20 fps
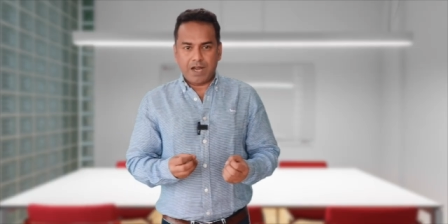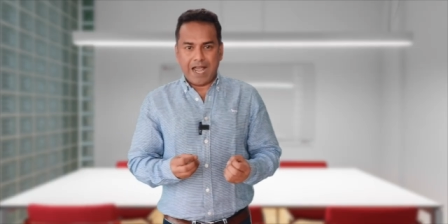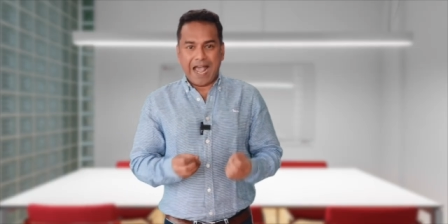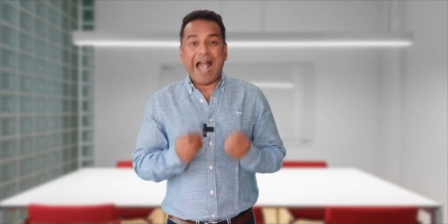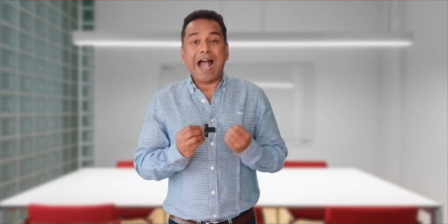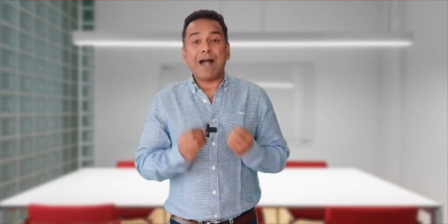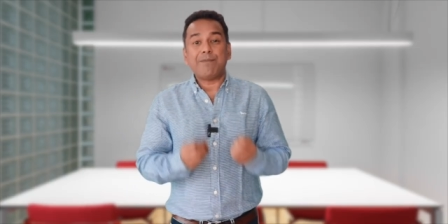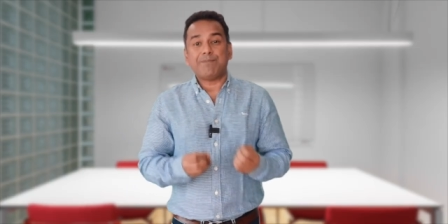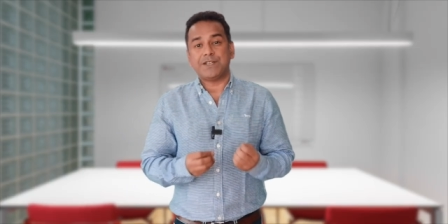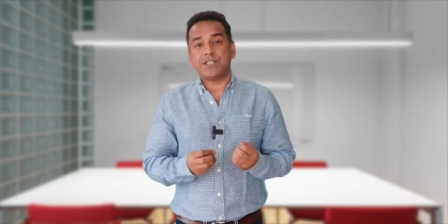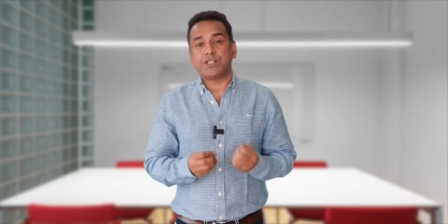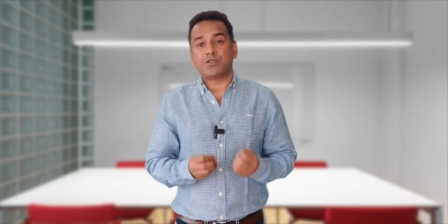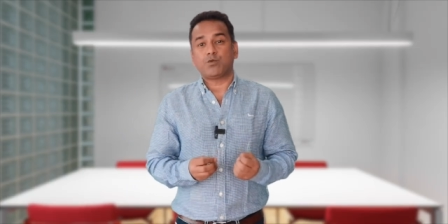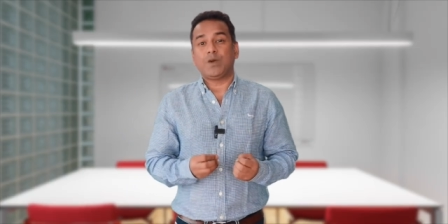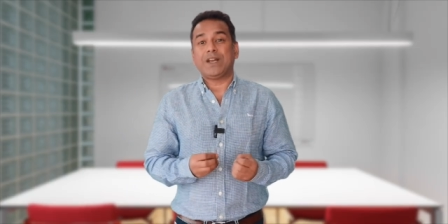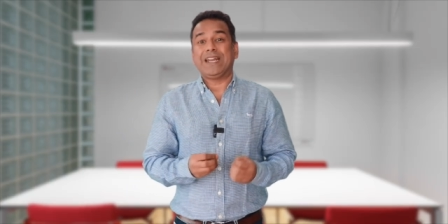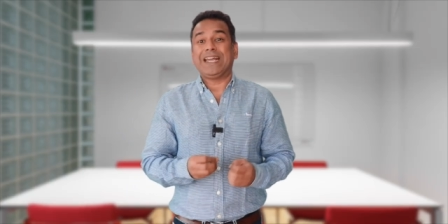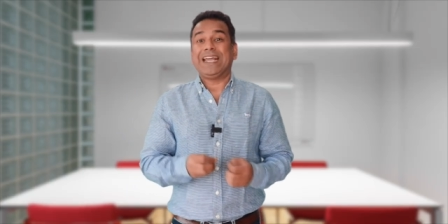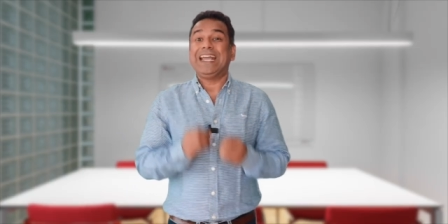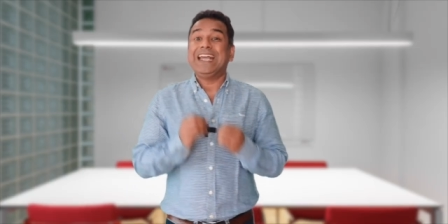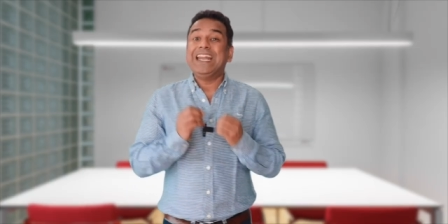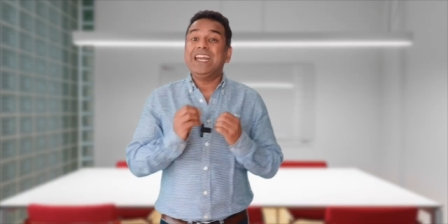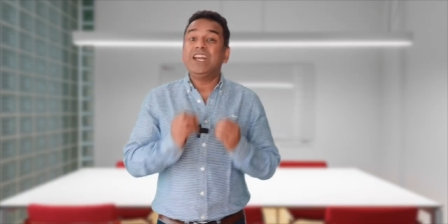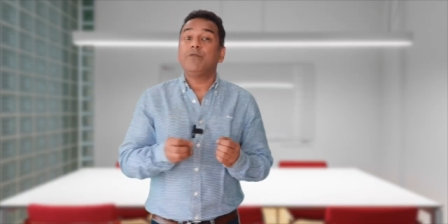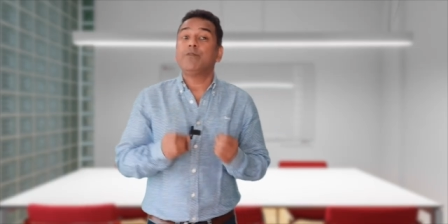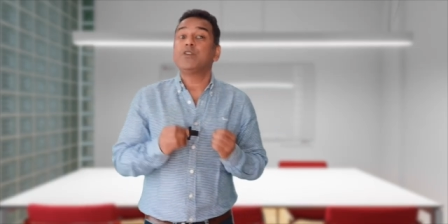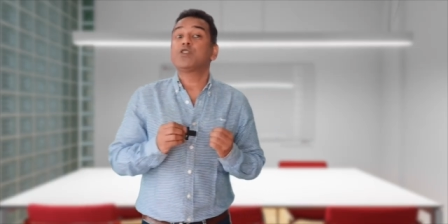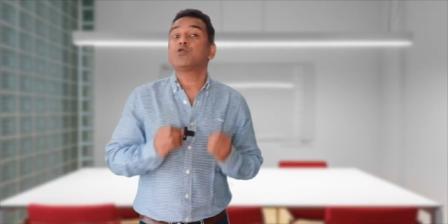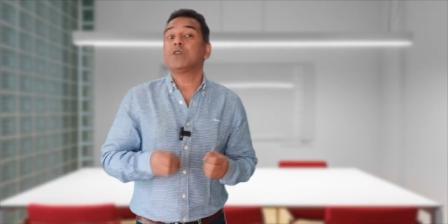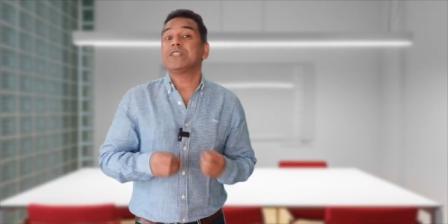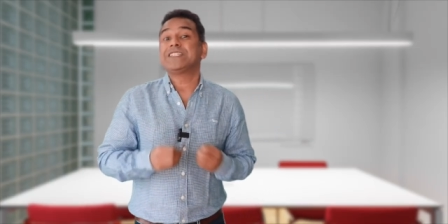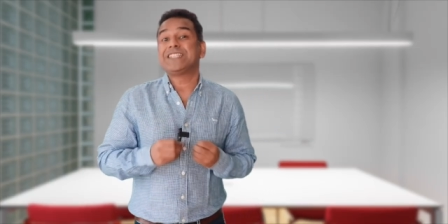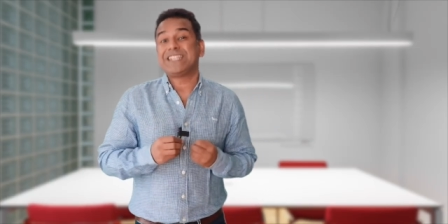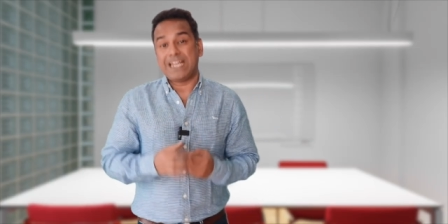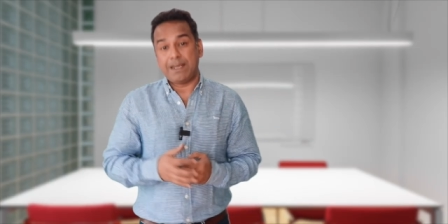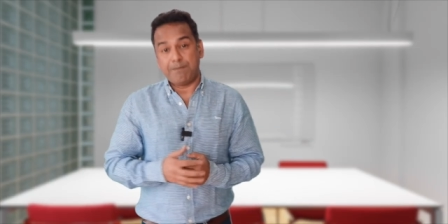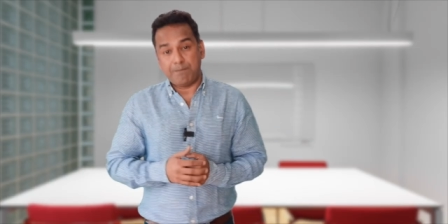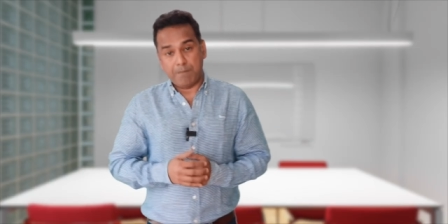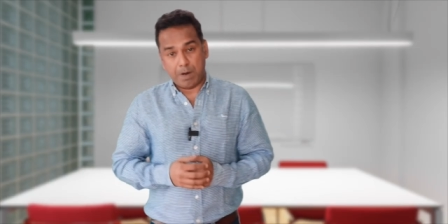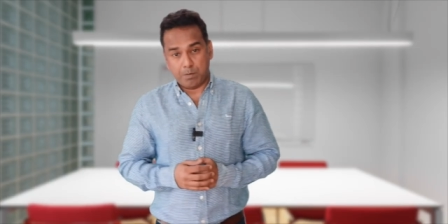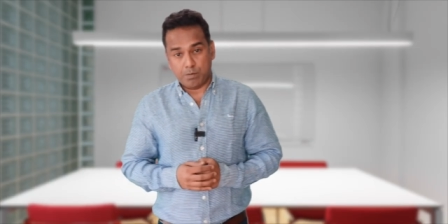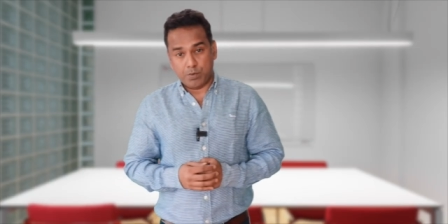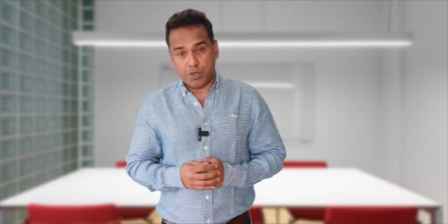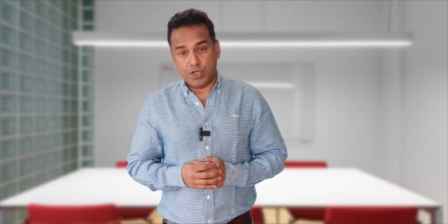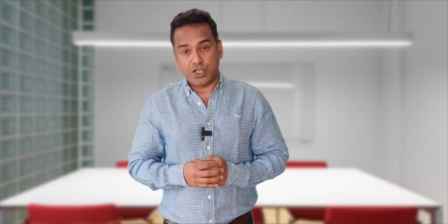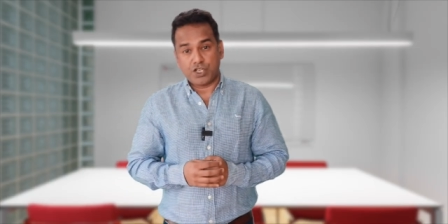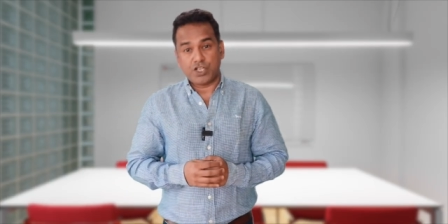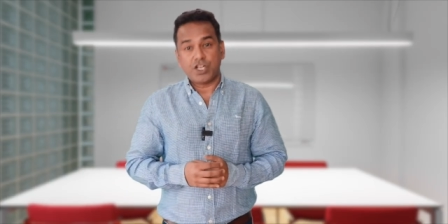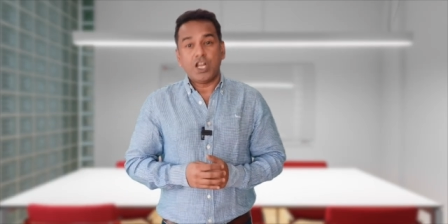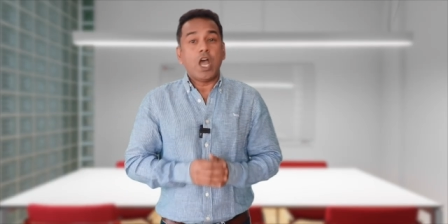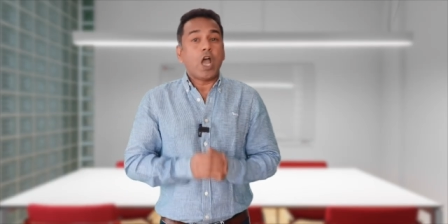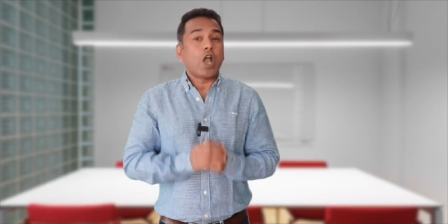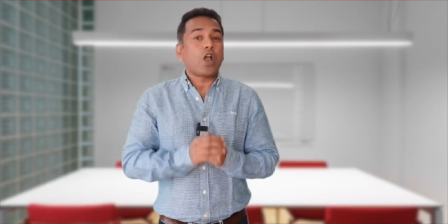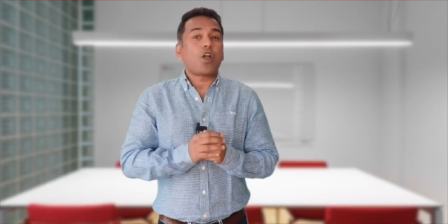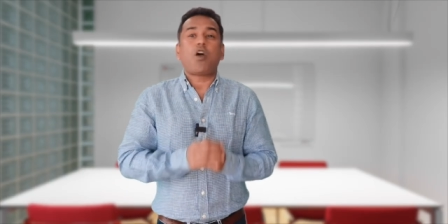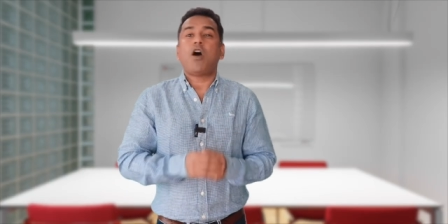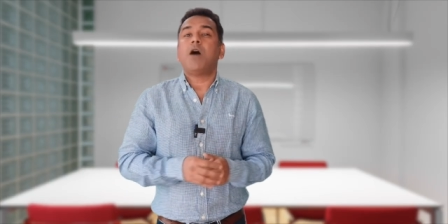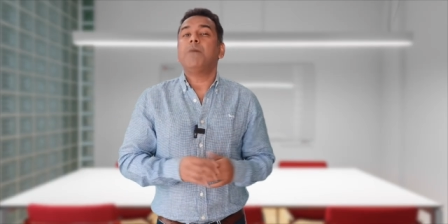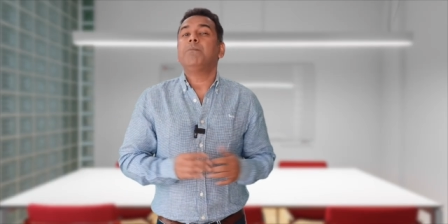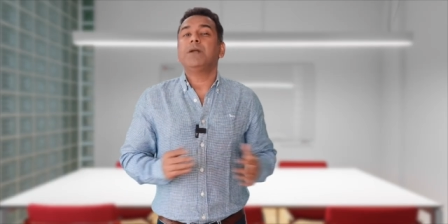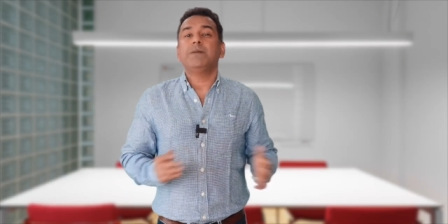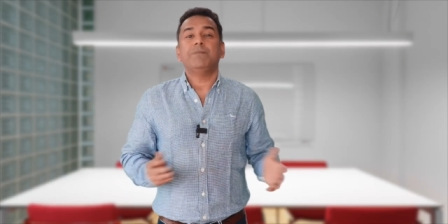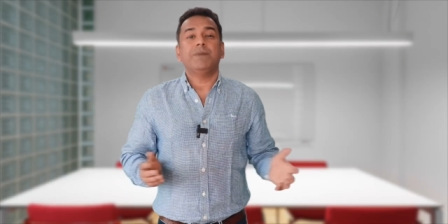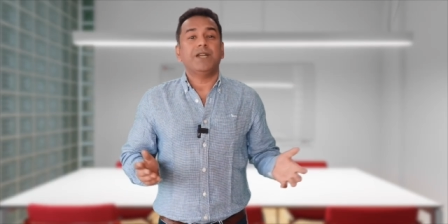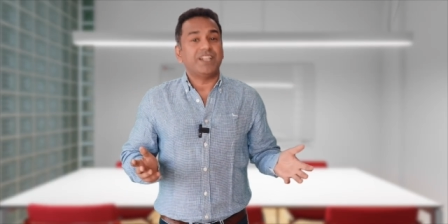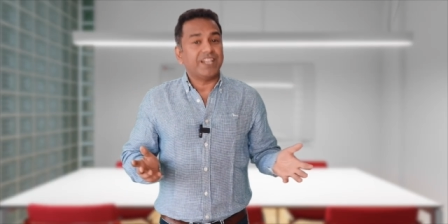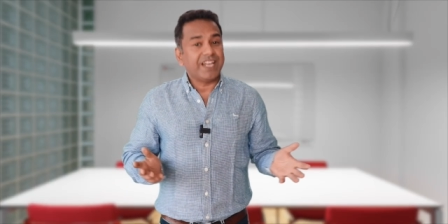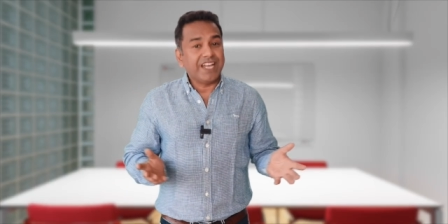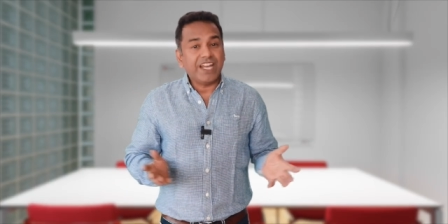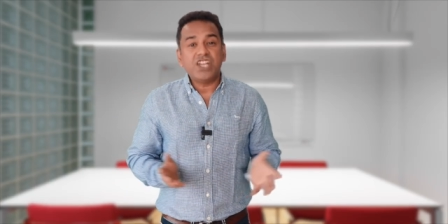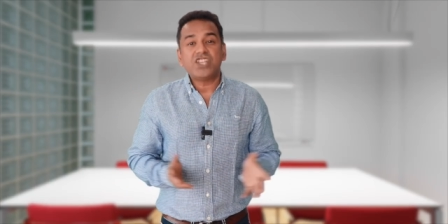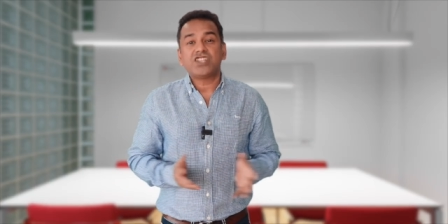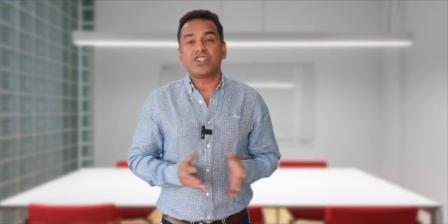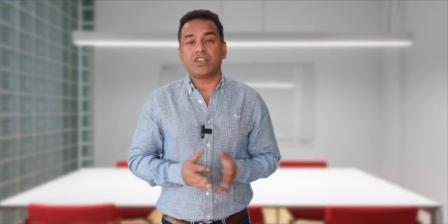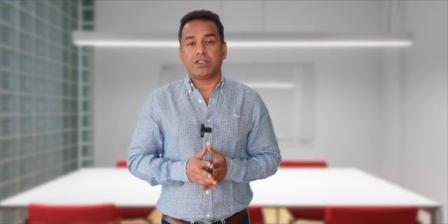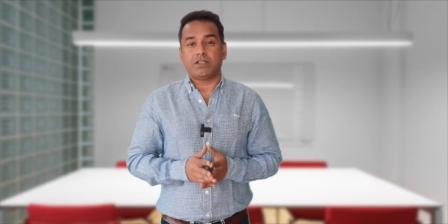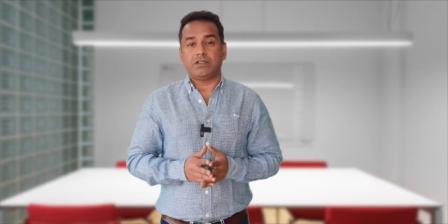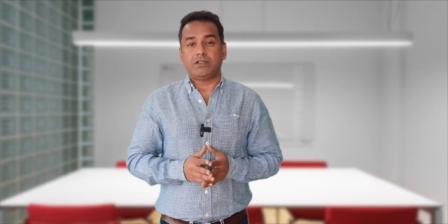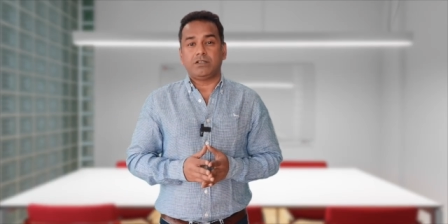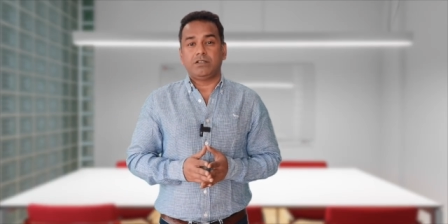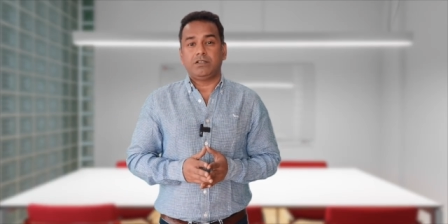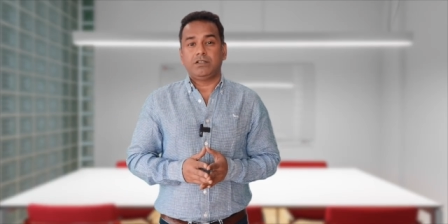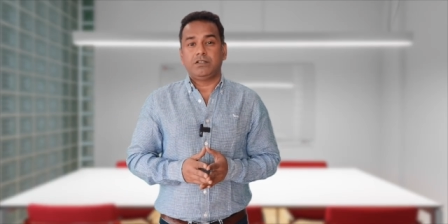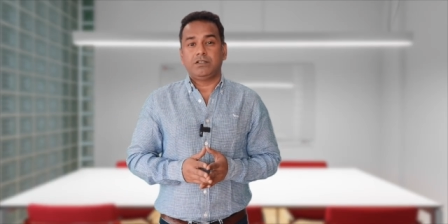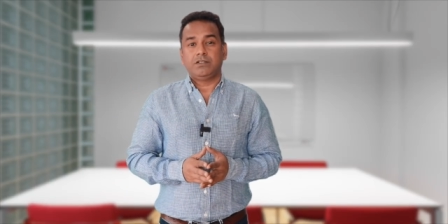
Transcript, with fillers: happens when individual team members complement each other,